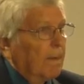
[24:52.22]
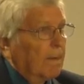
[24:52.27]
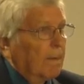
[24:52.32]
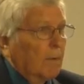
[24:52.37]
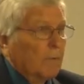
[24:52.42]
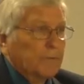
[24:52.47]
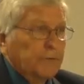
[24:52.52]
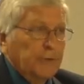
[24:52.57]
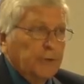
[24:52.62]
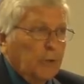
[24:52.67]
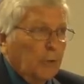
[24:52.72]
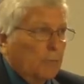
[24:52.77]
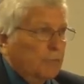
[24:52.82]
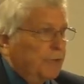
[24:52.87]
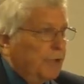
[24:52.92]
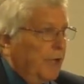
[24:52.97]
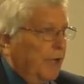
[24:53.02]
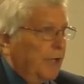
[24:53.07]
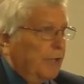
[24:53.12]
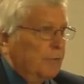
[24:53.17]
Because you don't
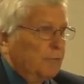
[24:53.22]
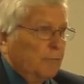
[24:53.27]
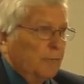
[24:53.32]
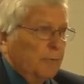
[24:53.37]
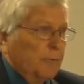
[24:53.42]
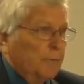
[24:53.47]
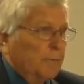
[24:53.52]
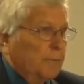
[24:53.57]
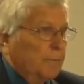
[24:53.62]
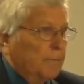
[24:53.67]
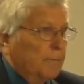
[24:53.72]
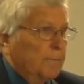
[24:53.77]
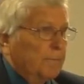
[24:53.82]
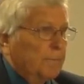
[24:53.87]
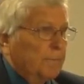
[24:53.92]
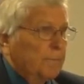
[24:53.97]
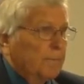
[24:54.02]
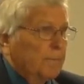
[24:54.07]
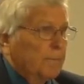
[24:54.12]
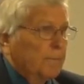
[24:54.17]
change truth.
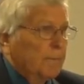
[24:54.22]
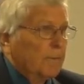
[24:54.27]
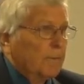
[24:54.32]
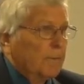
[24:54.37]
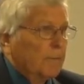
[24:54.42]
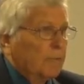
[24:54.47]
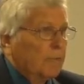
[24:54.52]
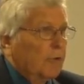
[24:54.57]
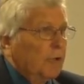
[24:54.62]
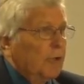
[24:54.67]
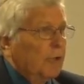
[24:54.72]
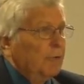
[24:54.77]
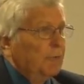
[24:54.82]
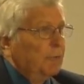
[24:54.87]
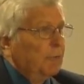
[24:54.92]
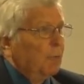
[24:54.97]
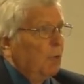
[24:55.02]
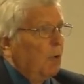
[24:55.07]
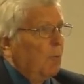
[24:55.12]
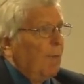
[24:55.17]

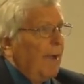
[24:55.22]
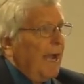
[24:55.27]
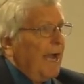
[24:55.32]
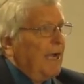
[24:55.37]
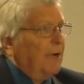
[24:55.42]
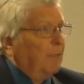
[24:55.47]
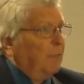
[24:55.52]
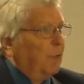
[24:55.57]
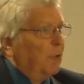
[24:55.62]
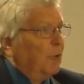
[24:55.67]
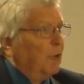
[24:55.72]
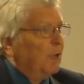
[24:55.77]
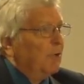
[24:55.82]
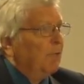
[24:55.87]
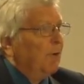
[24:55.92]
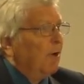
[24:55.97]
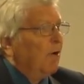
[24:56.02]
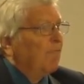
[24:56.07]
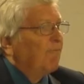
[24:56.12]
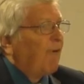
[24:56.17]
Truth will remain
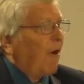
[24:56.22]
true